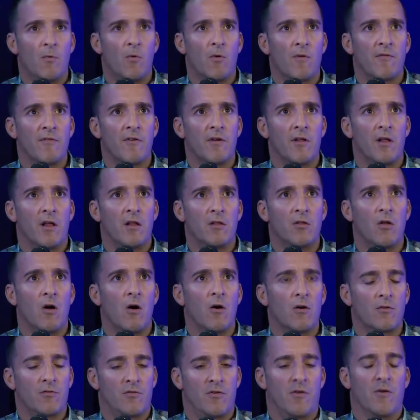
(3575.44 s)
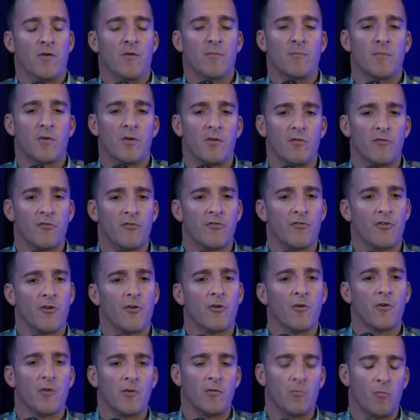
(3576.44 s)
more of a long-term
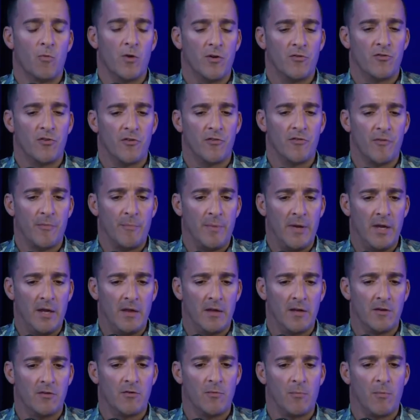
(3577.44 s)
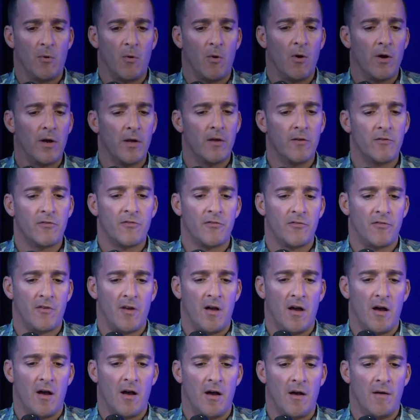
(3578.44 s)
concern, which is appealing to
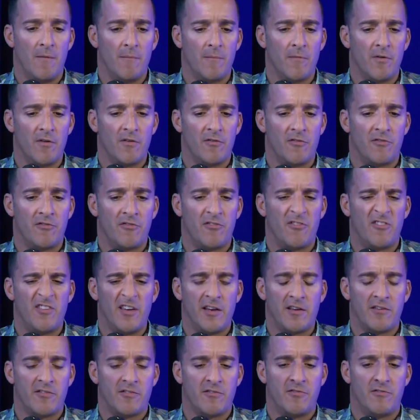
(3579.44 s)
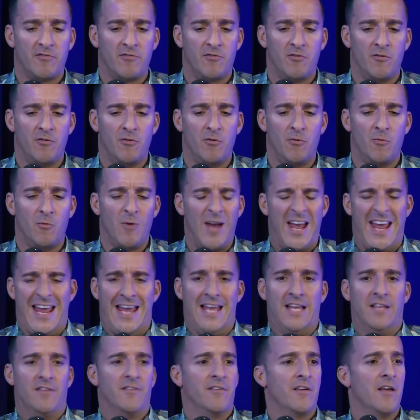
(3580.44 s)
boys 6 to
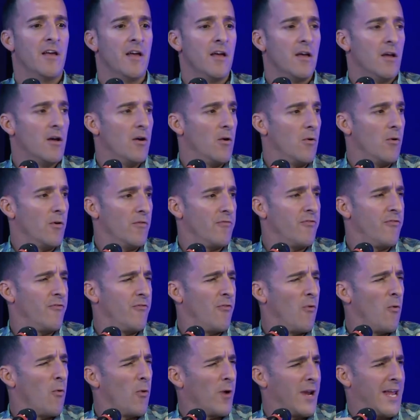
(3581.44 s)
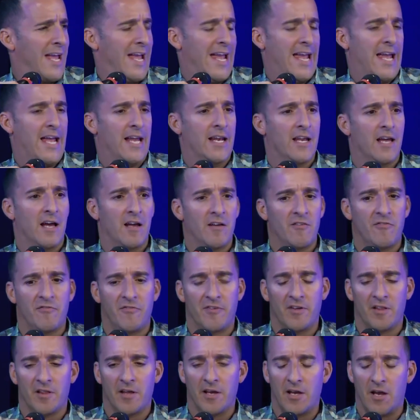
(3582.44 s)
8 or 4 to 8. I
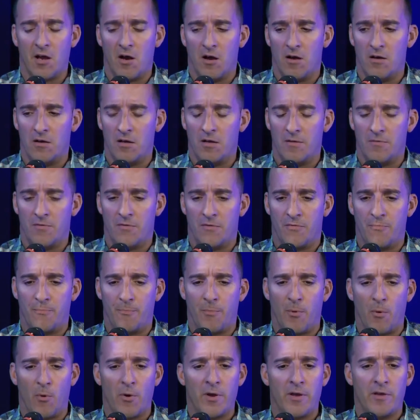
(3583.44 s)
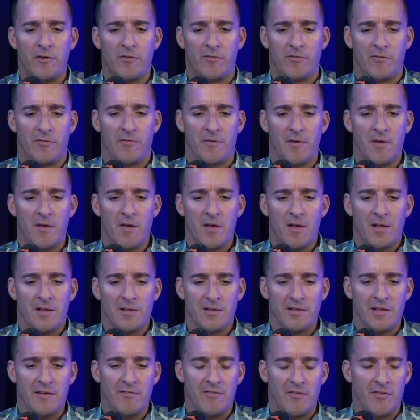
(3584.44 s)
feel like boys
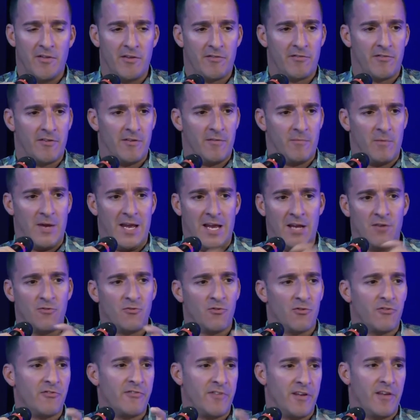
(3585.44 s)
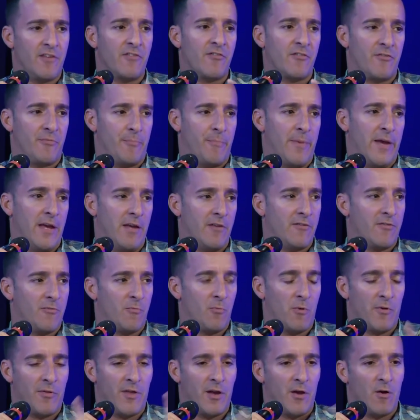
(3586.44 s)
live in this interesting
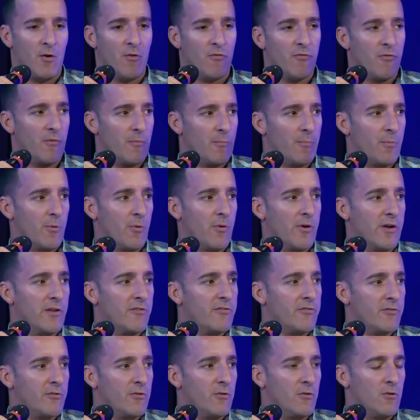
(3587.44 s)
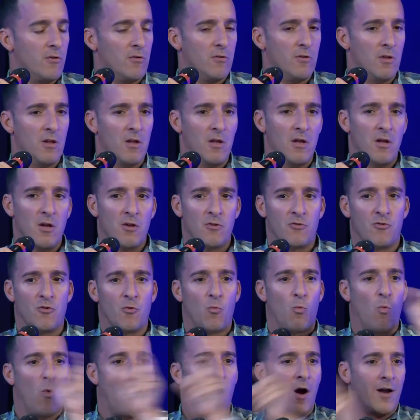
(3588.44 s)
space where they go from preschool
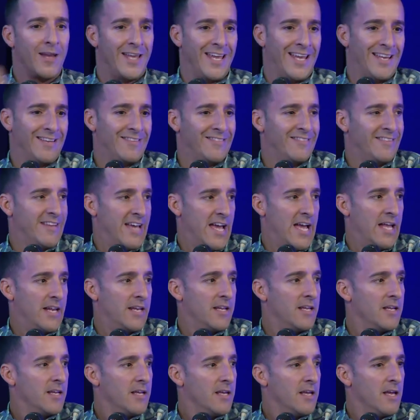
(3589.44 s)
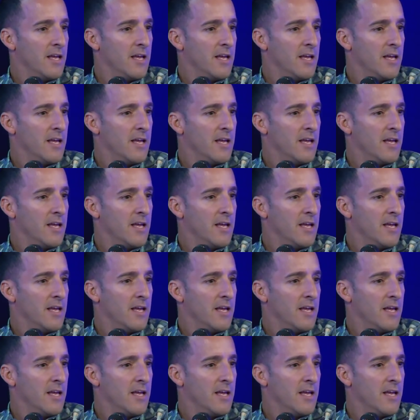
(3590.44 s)
to Walking Dead.